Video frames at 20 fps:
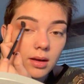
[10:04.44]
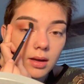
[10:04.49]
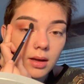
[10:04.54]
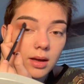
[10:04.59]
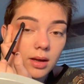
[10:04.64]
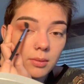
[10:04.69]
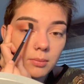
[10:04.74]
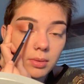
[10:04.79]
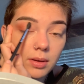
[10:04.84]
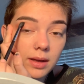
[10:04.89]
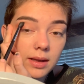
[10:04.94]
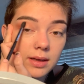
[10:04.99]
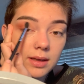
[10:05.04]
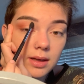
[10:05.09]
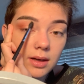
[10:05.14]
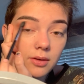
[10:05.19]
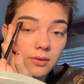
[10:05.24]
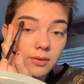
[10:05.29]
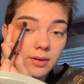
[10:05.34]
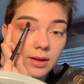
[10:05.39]
And you blend it
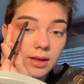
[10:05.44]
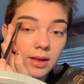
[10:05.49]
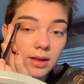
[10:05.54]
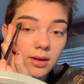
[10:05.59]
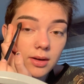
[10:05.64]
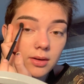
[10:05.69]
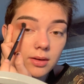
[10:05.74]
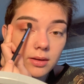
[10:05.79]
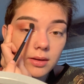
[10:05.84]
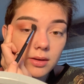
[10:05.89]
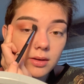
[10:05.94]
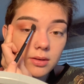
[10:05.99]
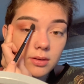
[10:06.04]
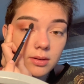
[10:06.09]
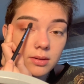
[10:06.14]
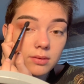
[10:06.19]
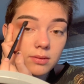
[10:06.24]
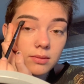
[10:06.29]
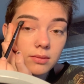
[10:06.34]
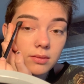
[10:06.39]
over here a
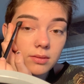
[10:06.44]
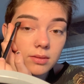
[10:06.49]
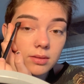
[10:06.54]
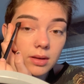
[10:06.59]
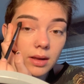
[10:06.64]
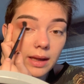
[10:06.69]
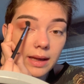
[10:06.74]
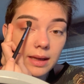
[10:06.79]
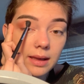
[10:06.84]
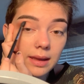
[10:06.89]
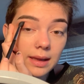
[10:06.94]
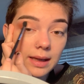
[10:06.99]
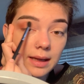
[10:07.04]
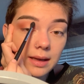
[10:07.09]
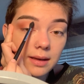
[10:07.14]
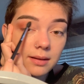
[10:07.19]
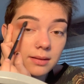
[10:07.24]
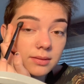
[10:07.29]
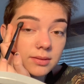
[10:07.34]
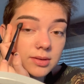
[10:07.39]
little
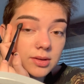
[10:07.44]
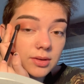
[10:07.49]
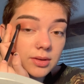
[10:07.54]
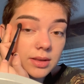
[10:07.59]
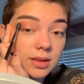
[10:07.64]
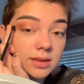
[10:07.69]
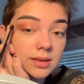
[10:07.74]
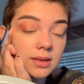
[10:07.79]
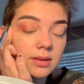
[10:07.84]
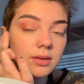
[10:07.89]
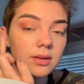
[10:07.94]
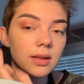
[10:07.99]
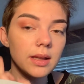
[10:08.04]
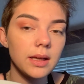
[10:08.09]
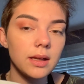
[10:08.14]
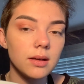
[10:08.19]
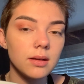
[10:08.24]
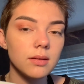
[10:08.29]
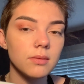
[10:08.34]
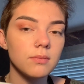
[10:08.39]
lightly so it doesn't look
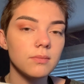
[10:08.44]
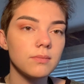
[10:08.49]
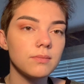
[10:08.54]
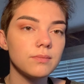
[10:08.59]
like